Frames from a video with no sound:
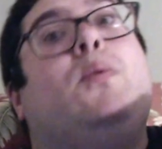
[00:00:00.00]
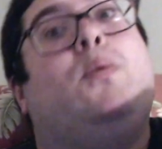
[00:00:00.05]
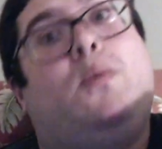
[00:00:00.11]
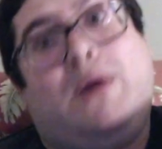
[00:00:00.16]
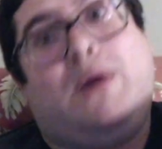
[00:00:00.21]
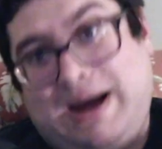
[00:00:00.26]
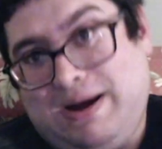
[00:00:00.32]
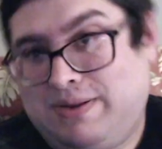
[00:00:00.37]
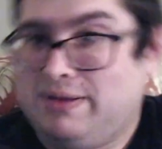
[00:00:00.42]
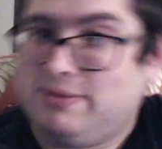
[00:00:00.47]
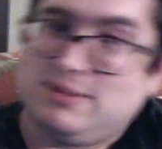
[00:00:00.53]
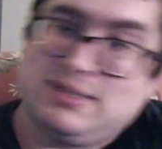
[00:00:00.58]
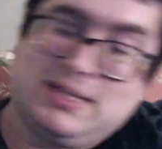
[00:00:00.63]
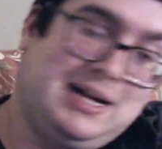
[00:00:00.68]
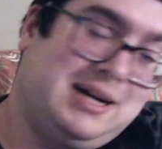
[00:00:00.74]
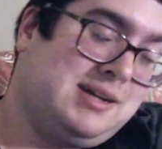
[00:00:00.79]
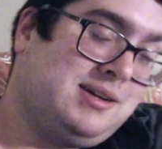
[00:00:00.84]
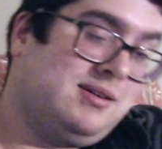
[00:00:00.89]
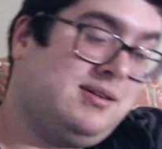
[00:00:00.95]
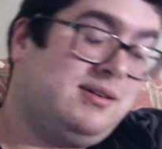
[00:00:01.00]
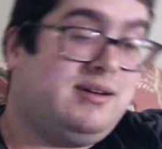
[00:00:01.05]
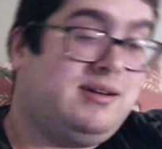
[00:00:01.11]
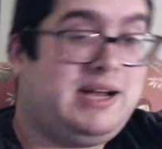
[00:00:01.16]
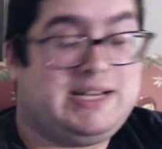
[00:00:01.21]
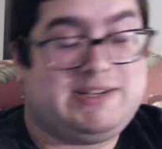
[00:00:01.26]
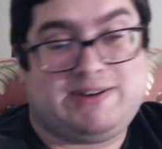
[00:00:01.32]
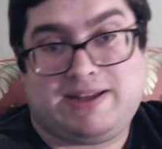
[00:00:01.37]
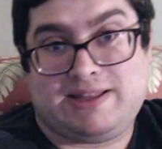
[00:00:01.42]
Wow, that was hot.
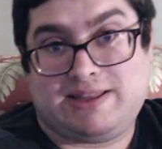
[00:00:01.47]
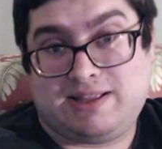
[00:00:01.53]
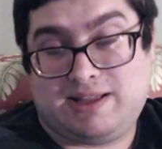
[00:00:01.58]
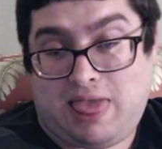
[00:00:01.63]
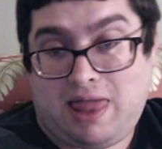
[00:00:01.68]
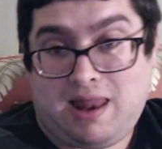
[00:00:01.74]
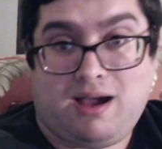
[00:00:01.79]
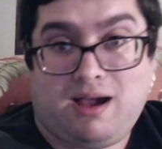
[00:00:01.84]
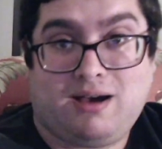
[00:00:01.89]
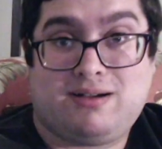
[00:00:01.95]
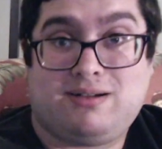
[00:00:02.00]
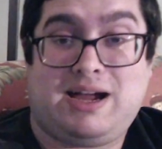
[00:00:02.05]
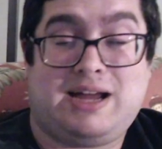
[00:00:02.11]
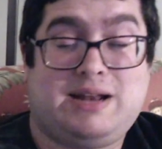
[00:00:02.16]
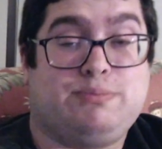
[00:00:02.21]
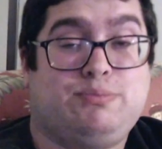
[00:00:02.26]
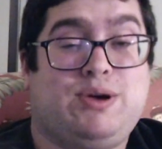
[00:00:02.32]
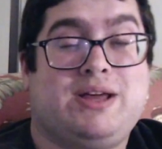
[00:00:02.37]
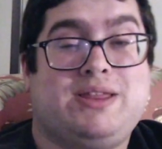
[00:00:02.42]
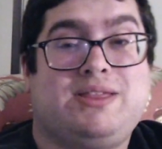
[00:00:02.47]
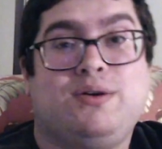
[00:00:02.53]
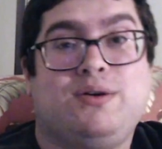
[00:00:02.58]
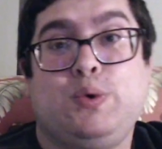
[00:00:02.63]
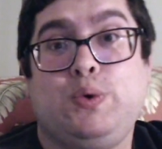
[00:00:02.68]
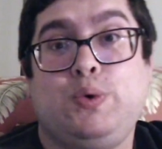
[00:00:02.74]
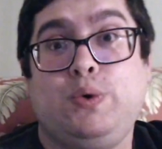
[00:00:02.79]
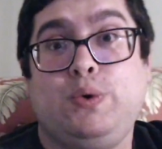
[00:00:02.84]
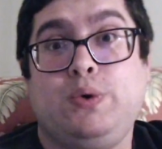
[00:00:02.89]
Okay, oh, out of breath.
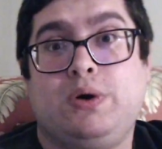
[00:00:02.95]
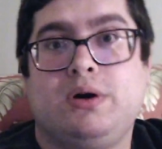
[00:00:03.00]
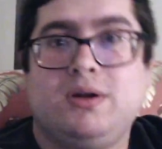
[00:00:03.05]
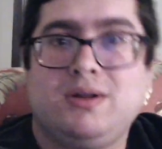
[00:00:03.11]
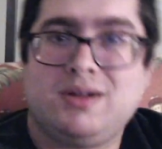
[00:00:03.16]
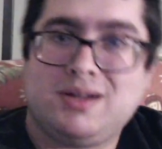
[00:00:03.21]
Whew.